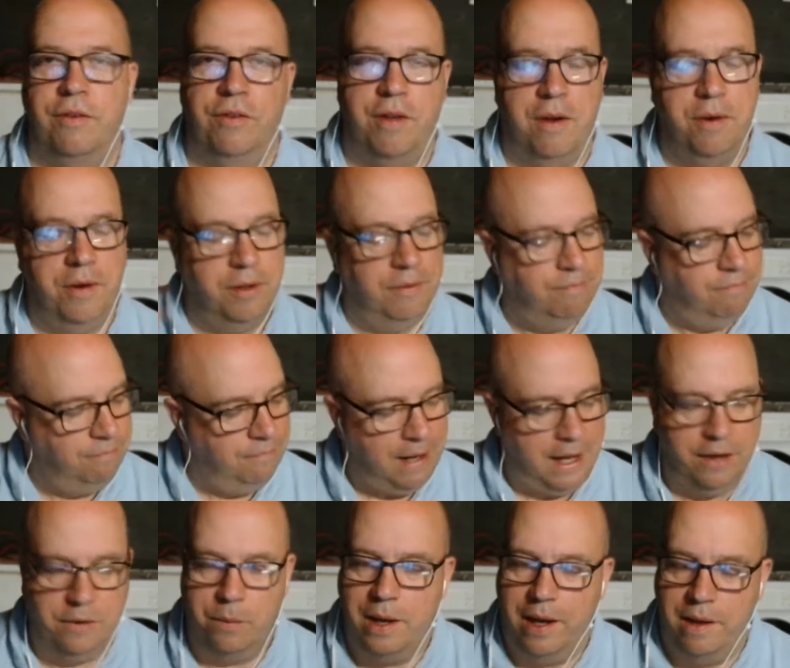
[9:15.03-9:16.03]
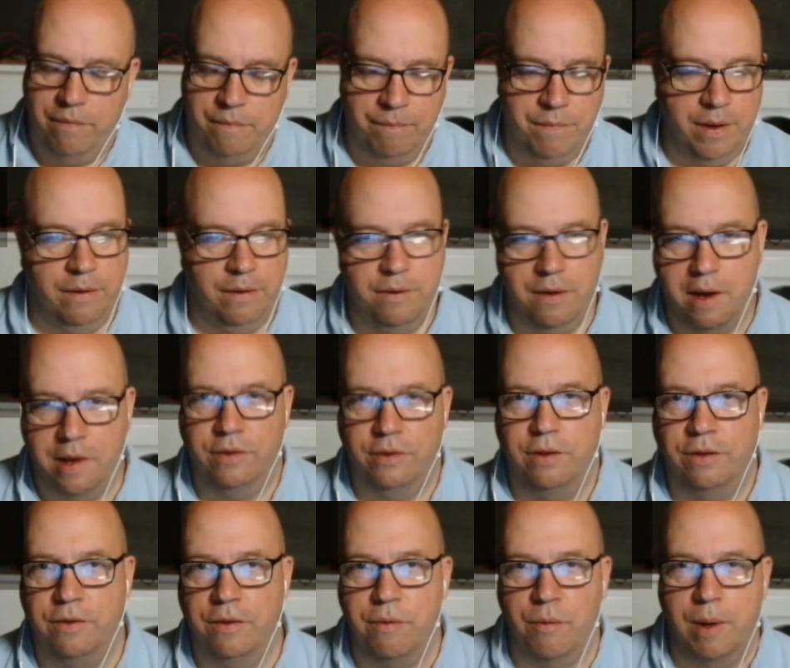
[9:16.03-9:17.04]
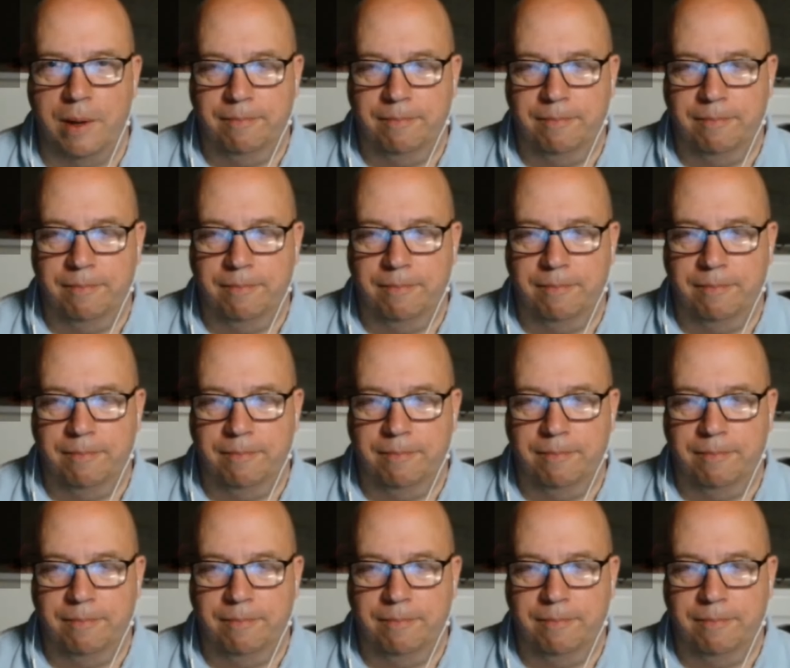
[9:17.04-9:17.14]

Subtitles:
token hand wave, 1963.